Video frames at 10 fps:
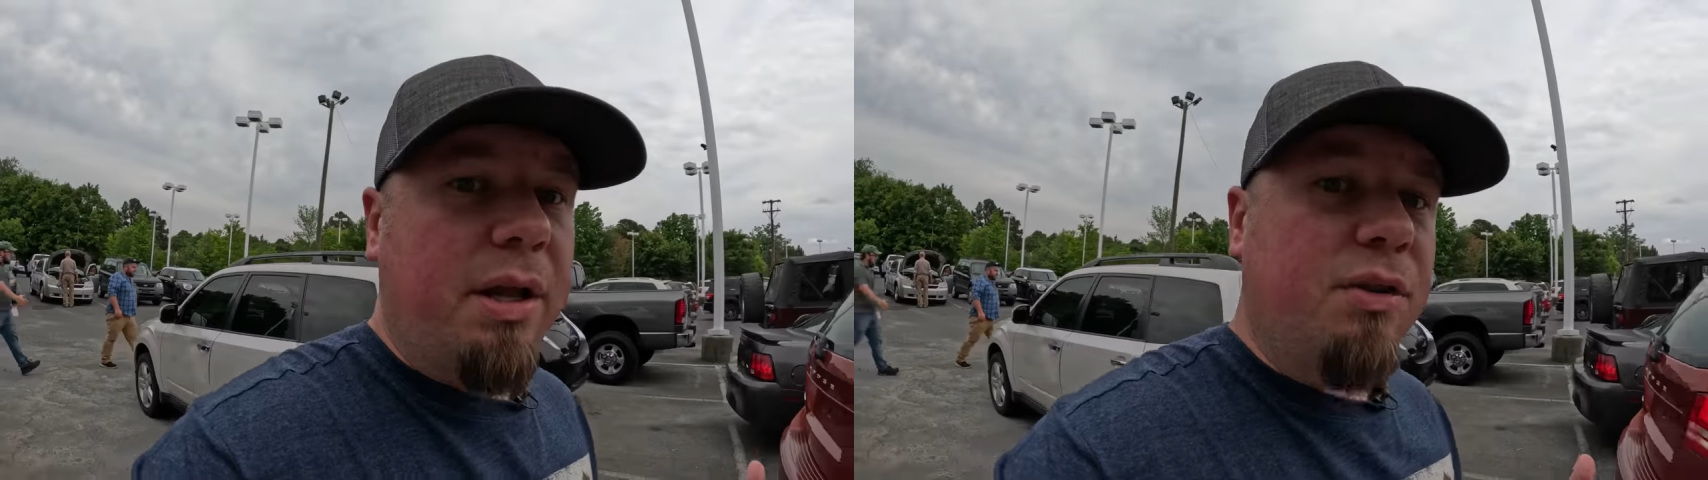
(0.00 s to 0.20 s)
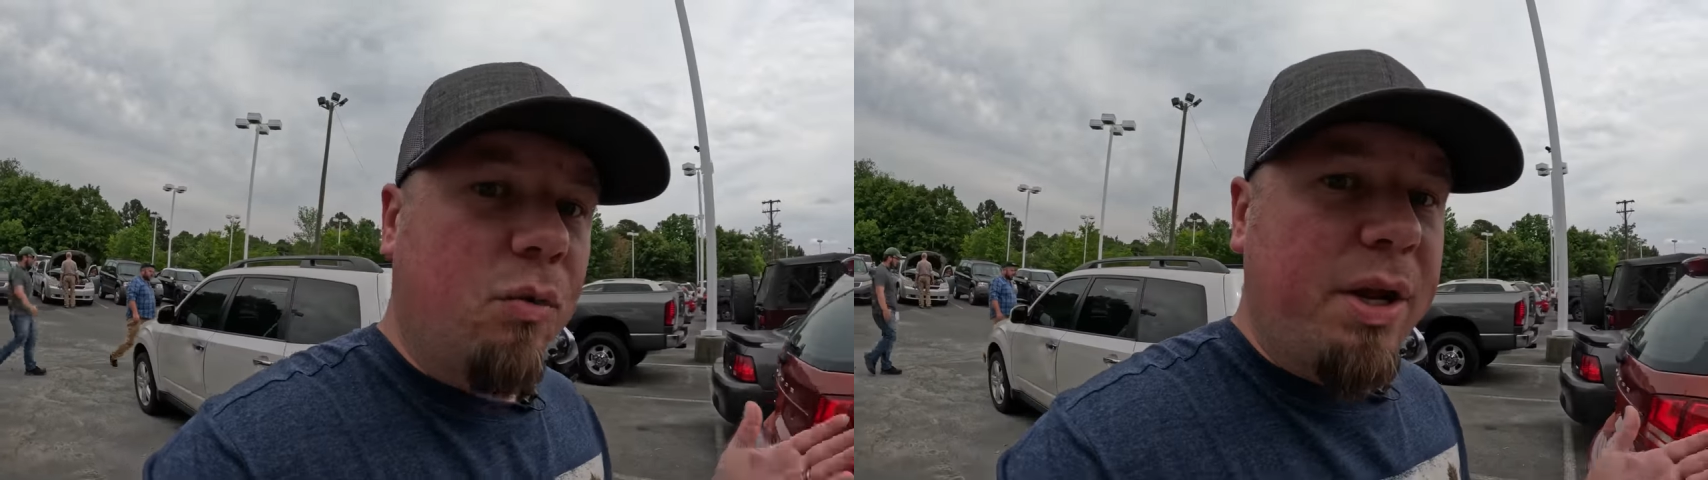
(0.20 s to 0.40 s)

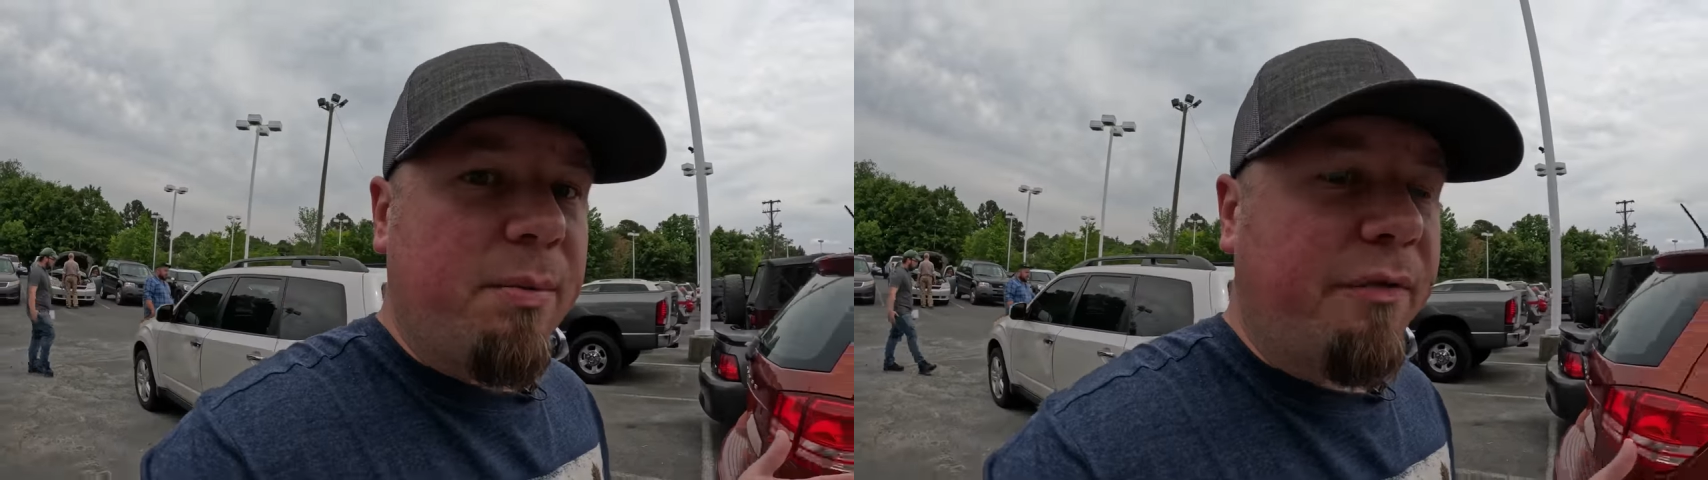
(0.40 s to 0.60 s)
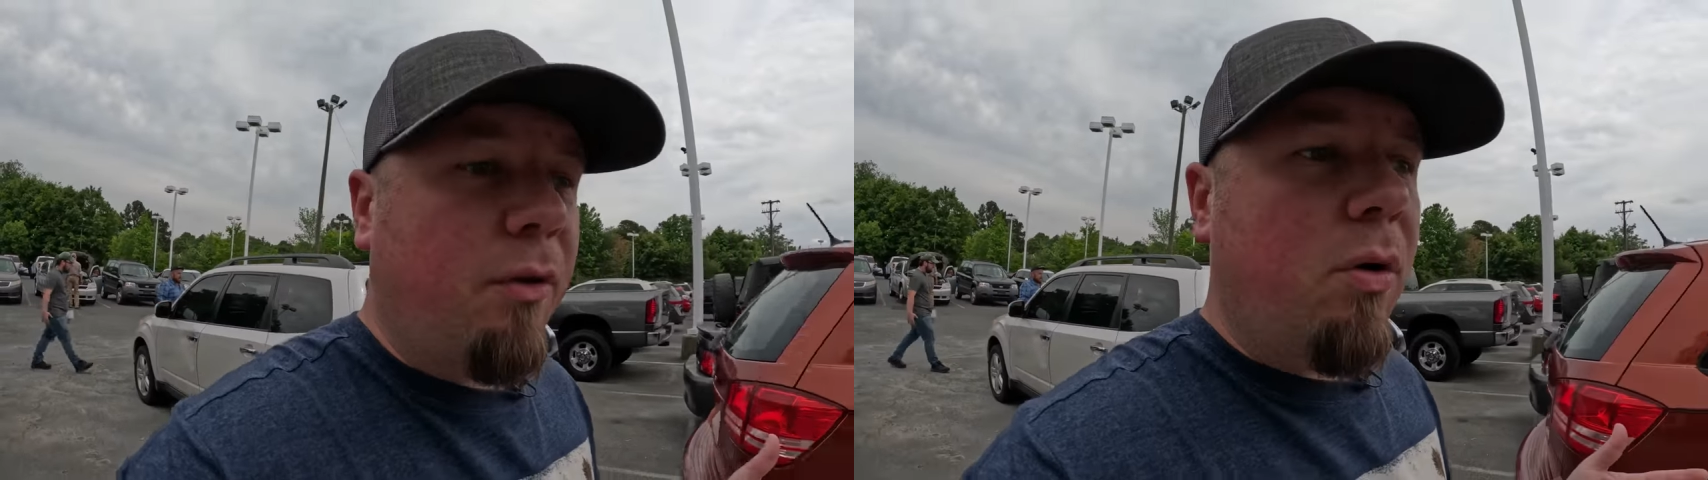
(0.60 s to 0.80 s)
it the week
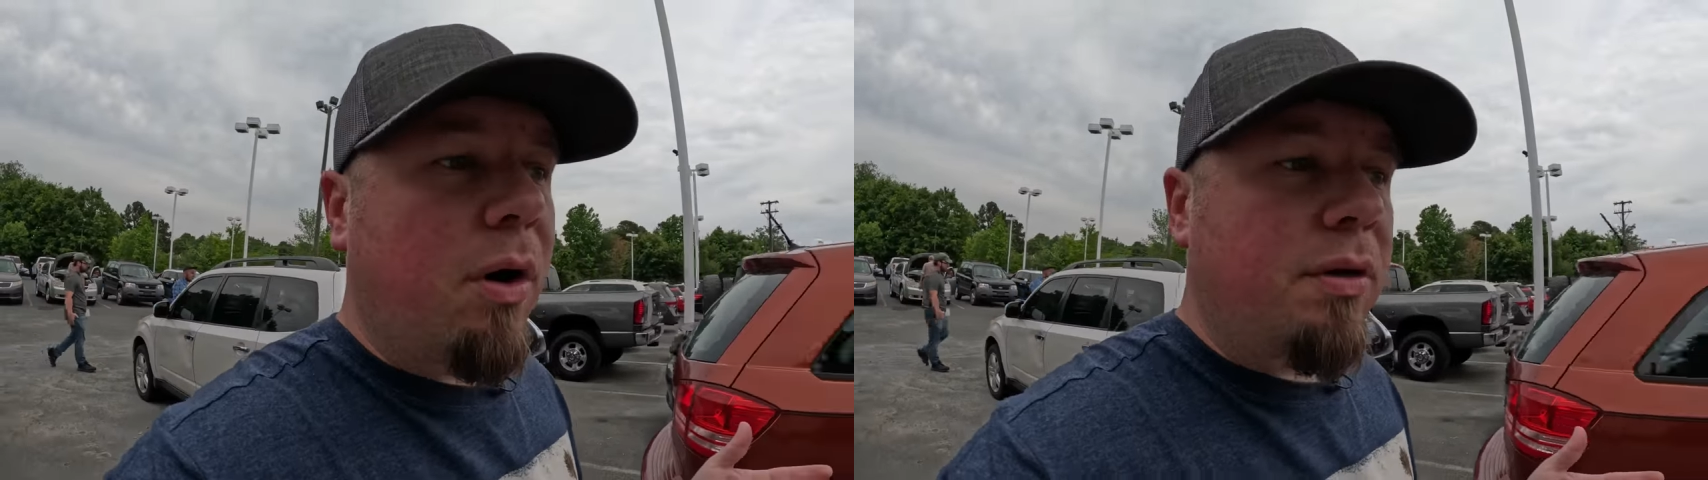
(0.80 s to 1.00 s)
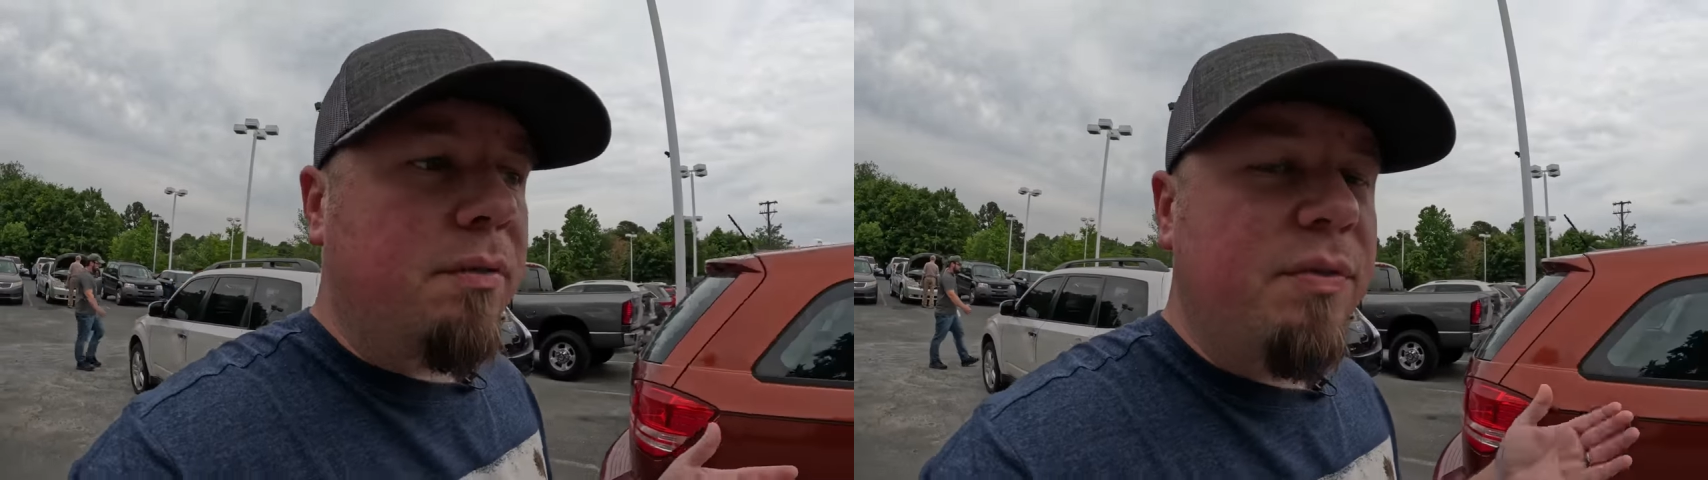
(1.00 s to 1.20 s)
before